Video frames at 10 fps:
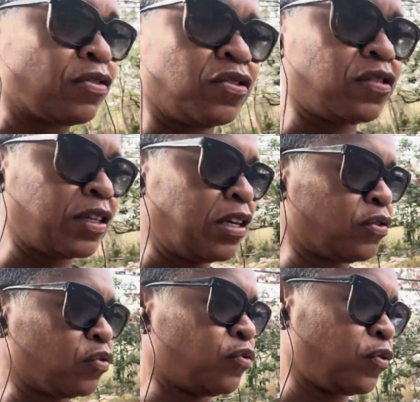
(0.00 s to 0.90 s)
As you see,
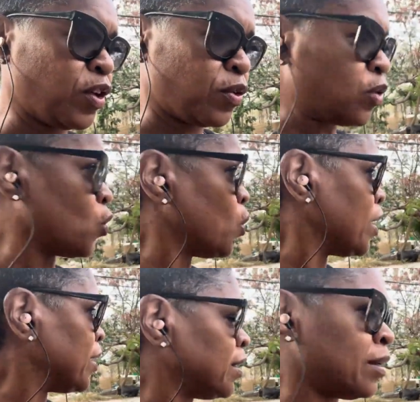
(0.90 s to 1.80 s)
it's very
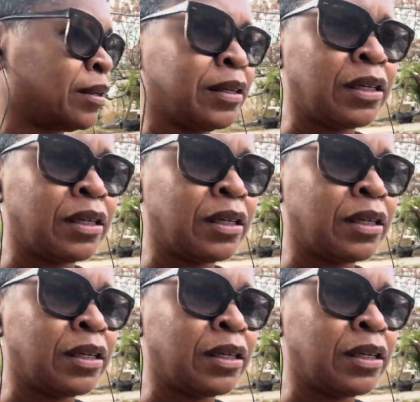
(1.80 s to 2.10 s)
quiet.